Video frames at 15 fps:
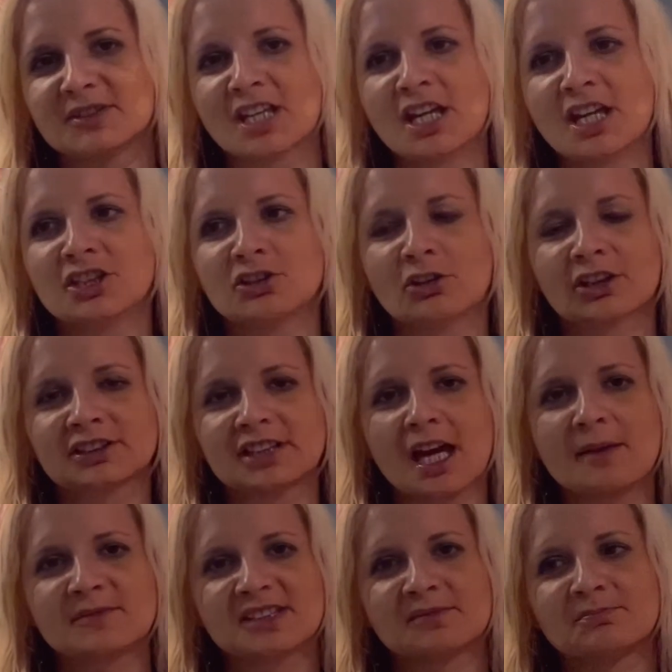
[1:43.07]
New York Times,
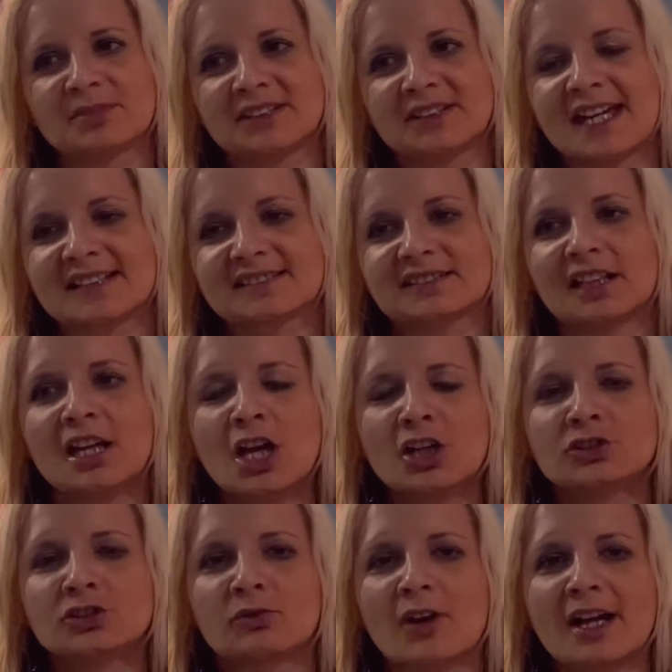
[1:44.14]
and Podesta to
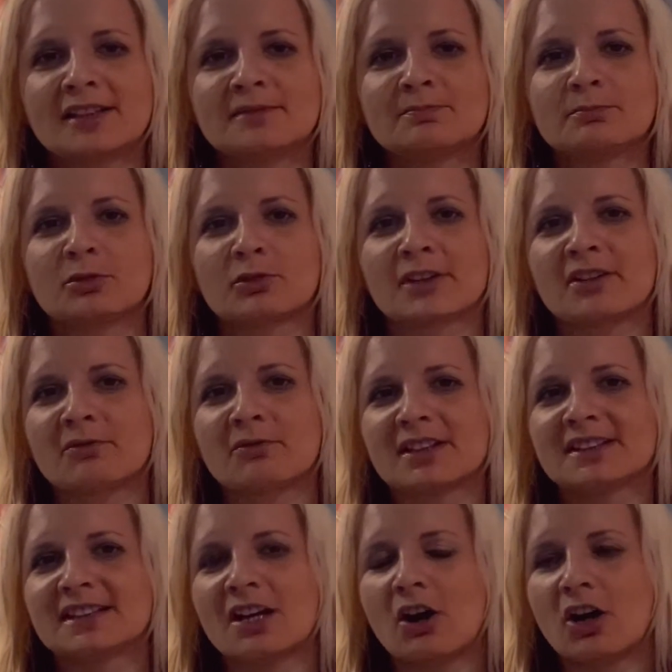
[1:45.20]
run pre-written
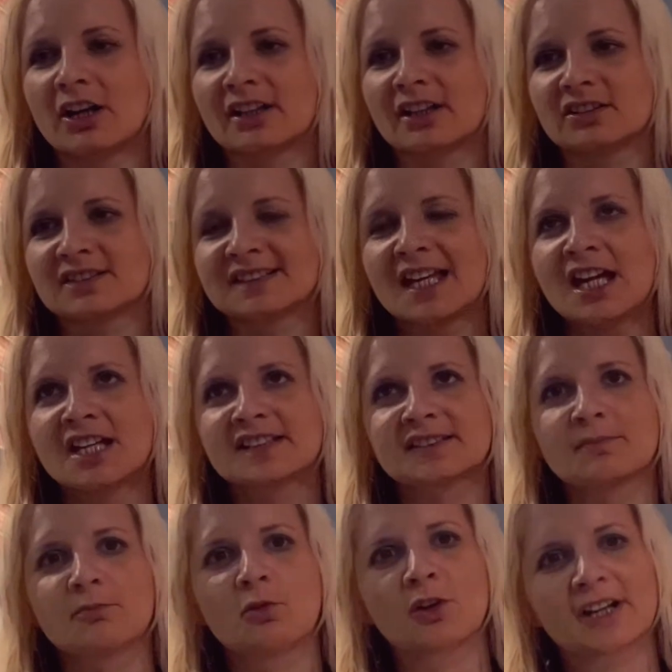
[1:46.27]
articles
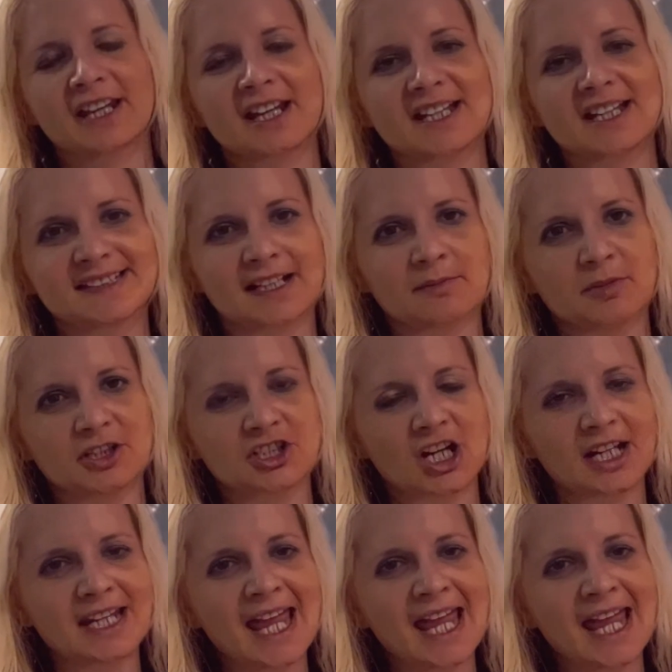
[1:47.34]
supporting Azerbaijan.